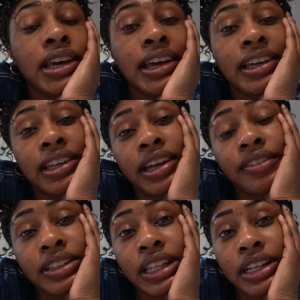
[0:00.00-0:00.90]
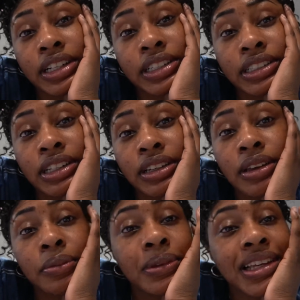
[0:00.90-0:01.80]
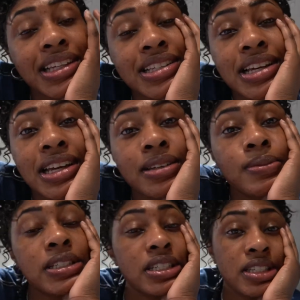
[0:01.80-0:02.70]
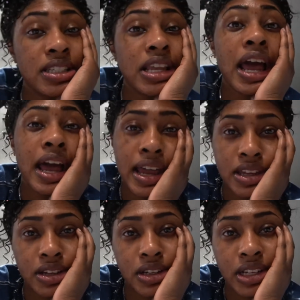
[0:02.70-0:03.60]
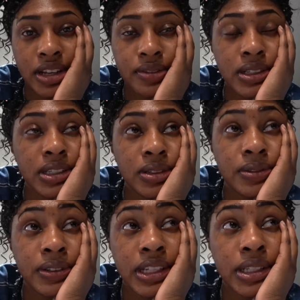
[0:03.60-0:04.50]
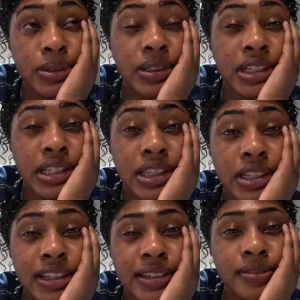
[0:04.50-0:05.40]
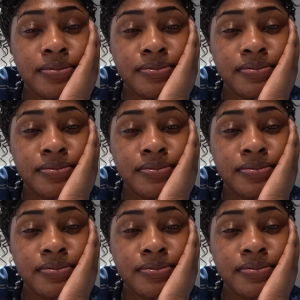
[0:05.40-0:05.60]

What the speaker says: I ended everything early because I am just tired. I really don't feel like doing anything.